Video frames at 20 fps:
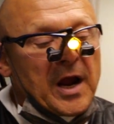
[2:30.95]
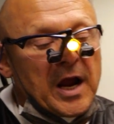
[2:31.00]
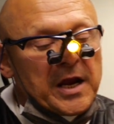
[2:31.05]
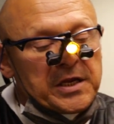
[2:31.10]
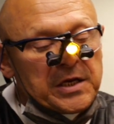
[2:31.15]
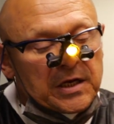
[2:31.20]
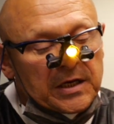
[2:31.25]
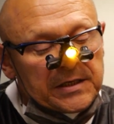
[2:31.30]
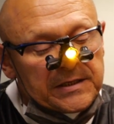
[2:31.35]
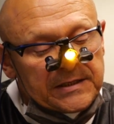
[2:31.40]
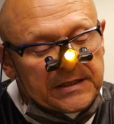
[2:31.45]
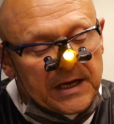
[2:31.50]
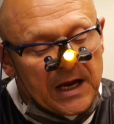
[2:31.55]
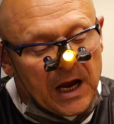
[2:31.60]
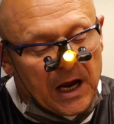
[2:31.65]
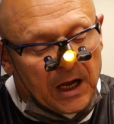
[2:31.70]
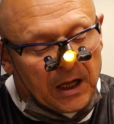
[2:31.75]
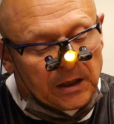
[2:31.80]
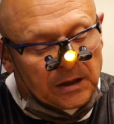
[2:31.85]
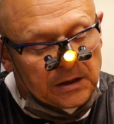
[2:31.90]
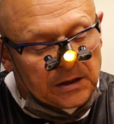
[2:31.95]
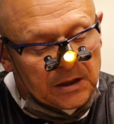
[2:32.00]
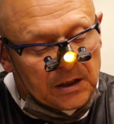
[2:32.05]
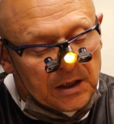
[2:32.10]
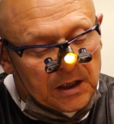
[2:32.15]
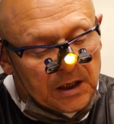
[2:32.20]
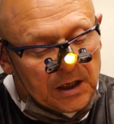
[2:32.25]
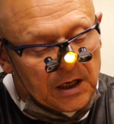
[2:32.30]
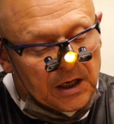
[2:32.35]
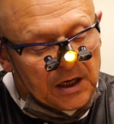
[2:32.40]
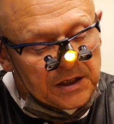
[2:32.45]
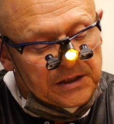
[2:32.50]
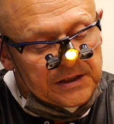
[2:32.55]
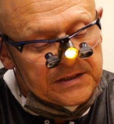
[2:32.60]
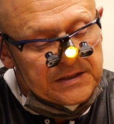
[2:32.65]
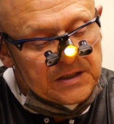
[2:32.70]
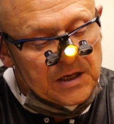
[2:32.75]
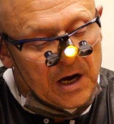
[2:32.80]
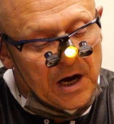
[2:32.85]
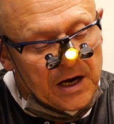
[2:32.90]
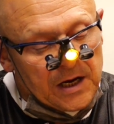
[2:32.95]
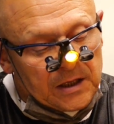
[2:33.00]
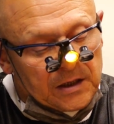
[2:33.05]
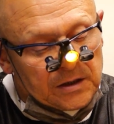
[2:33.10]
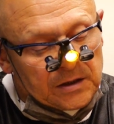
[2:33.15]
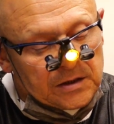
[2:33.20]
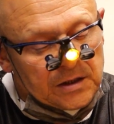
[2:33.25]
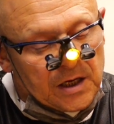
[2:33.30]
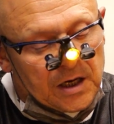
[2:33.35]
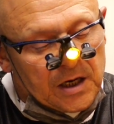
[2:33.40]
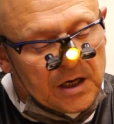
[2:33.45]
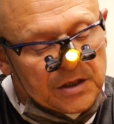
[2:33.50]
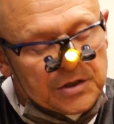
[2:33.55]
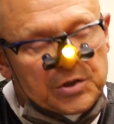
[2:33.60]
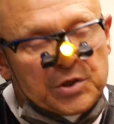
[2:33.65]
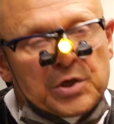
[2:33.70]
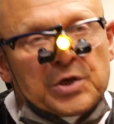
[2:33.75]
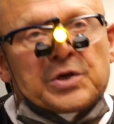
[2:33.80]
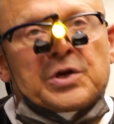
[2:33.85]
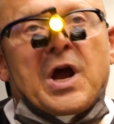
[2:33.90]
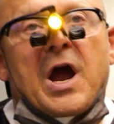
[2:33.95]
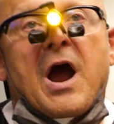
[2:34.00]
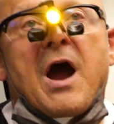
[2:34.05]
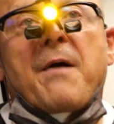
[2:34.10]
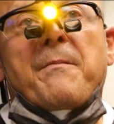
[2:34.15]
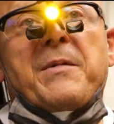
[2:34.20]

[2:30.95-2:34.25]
and you can tell on this dial how